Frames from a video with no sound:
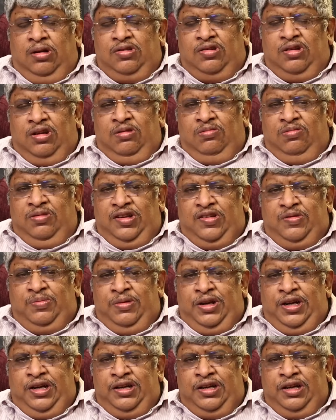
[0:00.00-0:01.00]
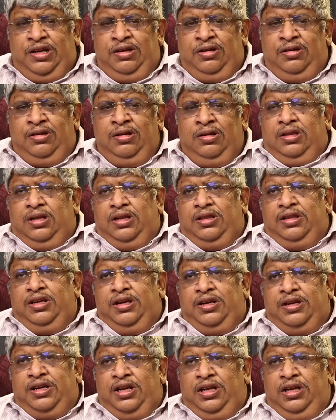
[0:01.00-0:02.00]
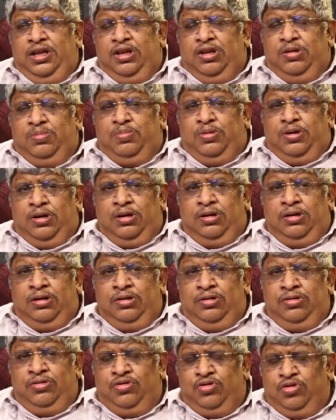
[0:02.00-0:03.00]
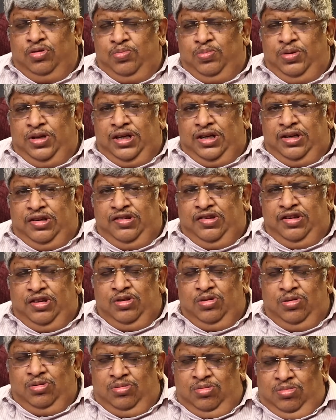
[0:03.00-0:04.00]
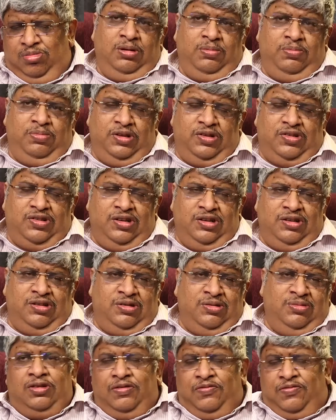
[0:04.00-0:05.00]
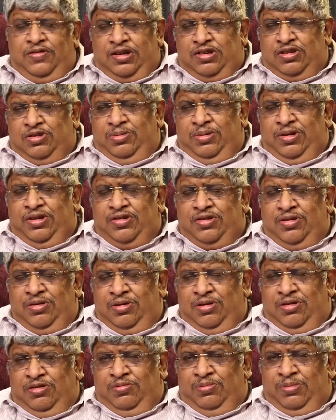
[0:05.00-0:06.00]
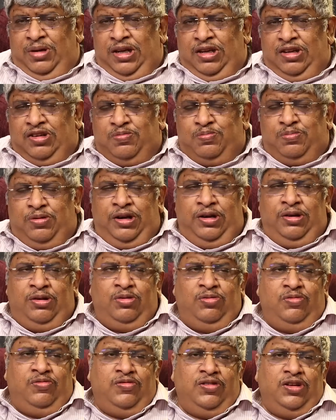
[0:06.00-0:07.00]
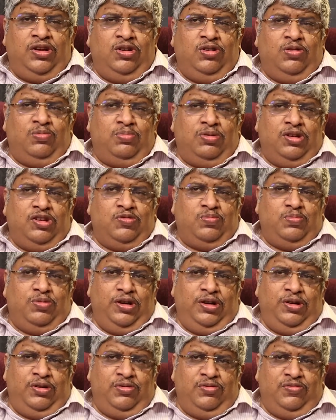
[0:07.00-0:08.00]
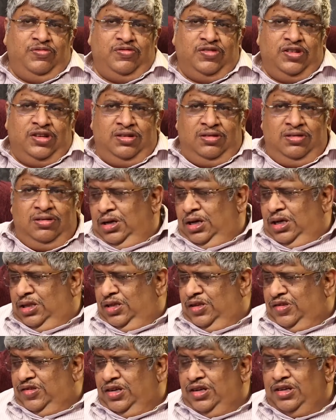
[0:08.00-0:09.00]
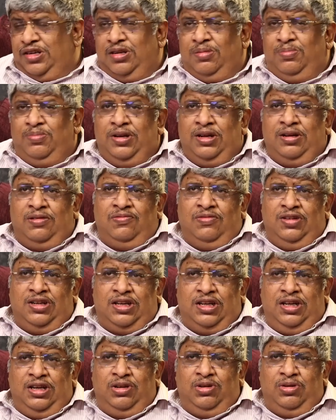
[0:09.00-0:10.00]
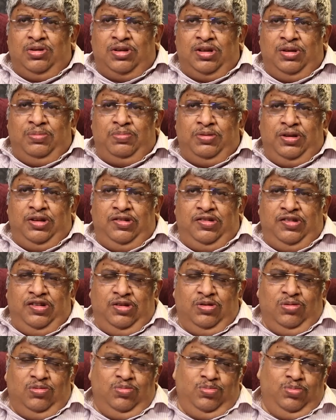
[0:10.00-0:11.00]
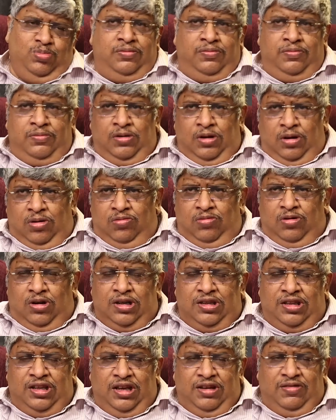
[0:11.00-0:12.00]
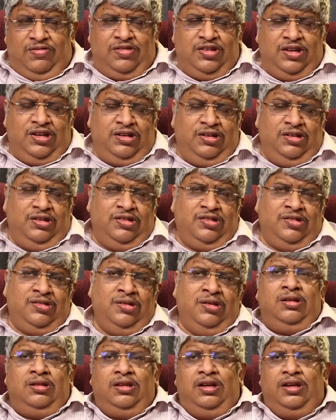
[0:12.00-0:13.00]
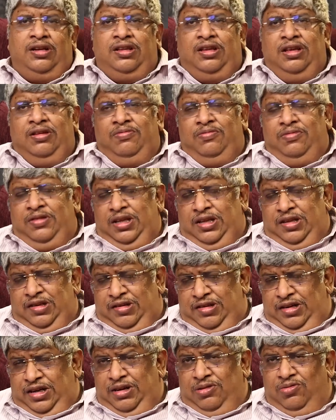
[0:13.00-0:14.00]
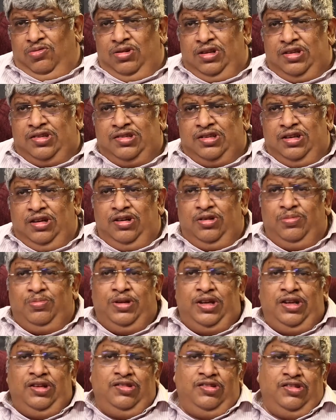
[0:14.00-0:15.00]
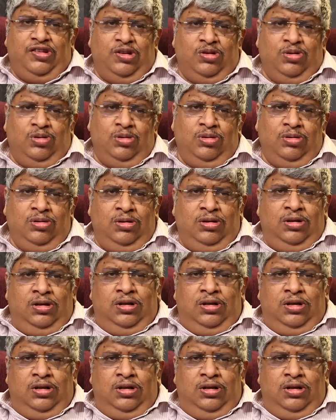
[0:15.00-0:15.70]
has always maintained that the 10-year bond should be at 0% with a fluctuation of minus 0.25 or plus 0.25, and the central bank working to keep it zero. Now, what they have said is that the rate will still remain zero,